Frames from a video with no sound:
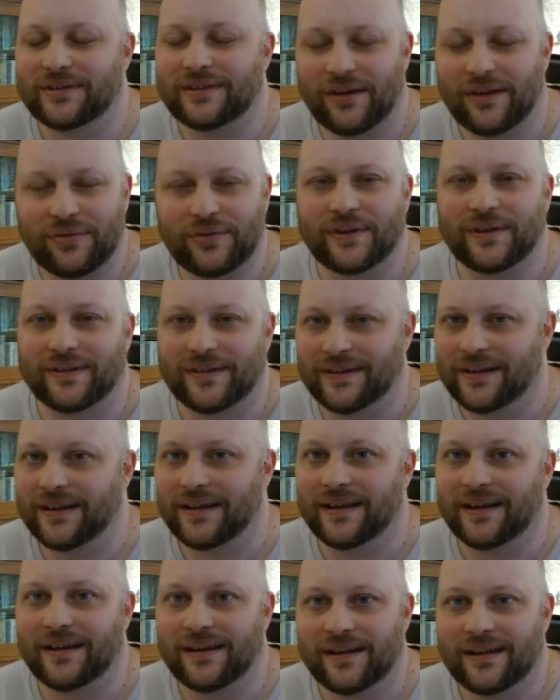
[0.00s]

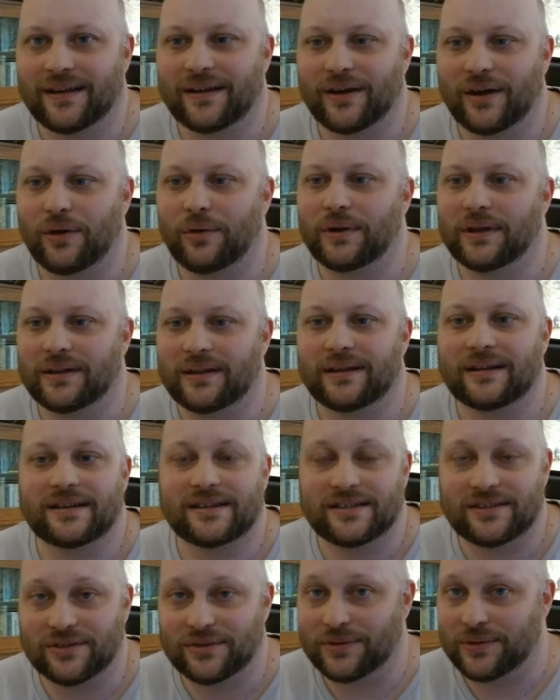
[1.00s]
definitely go in and
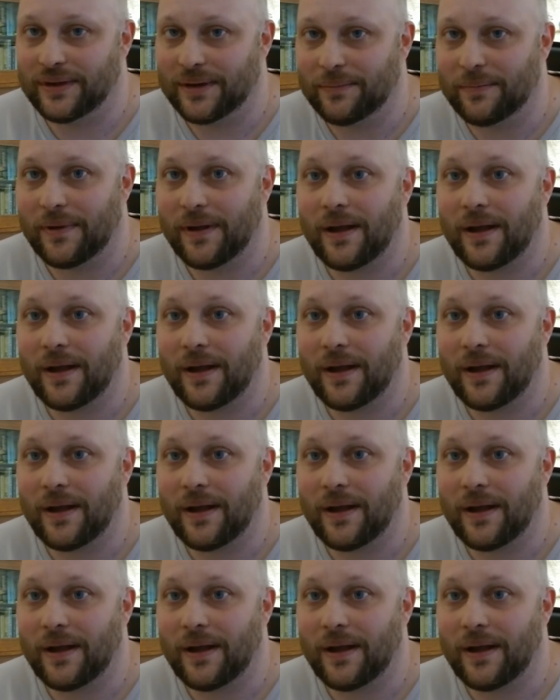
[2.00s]
listen to him.